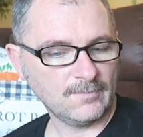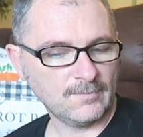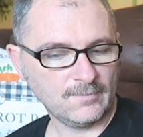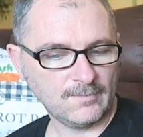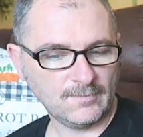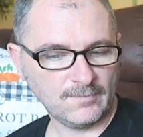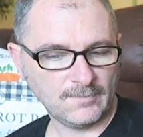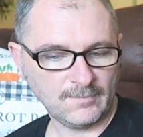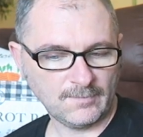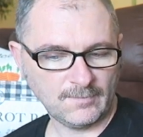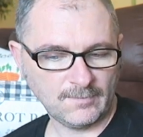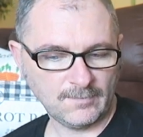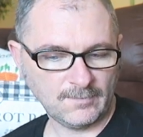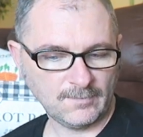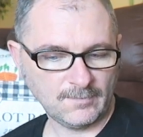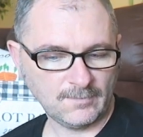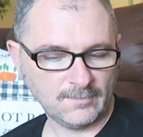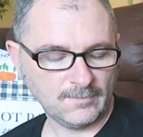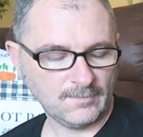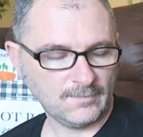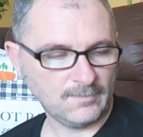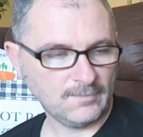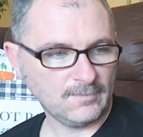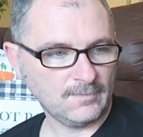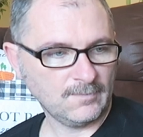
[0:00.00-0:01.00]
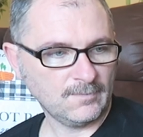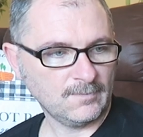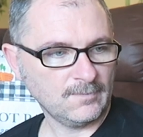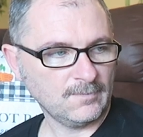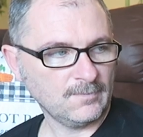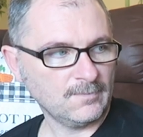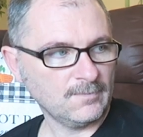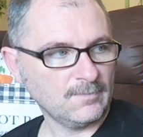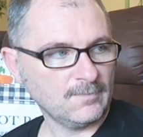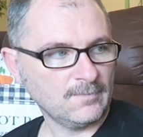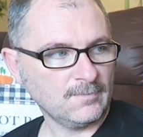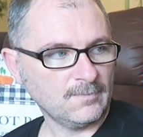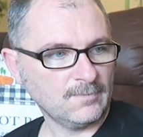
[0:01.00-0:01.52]

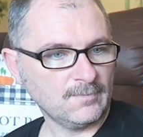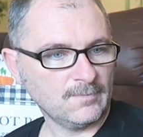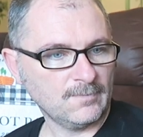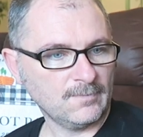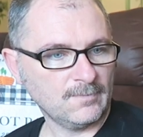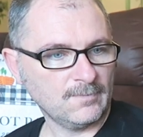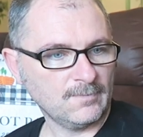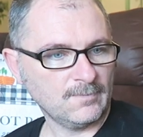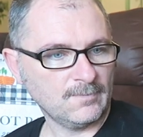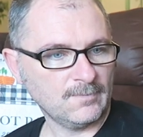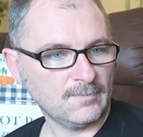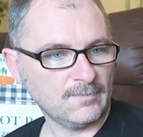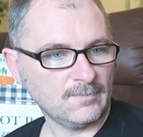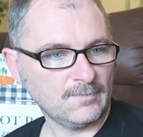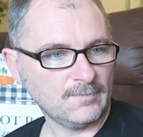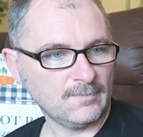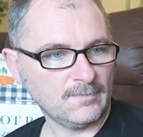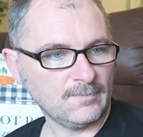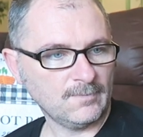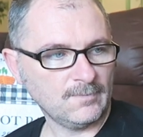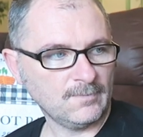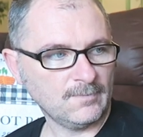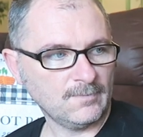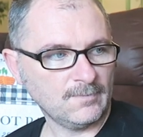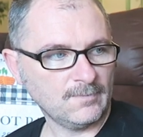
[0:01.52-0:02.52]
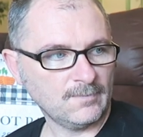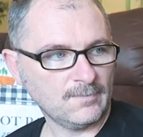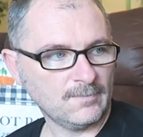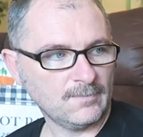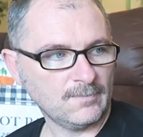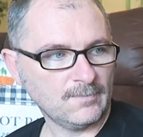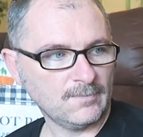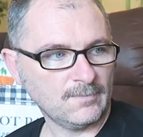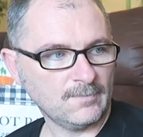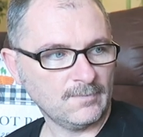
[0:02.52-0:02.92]
This person isn't speaking.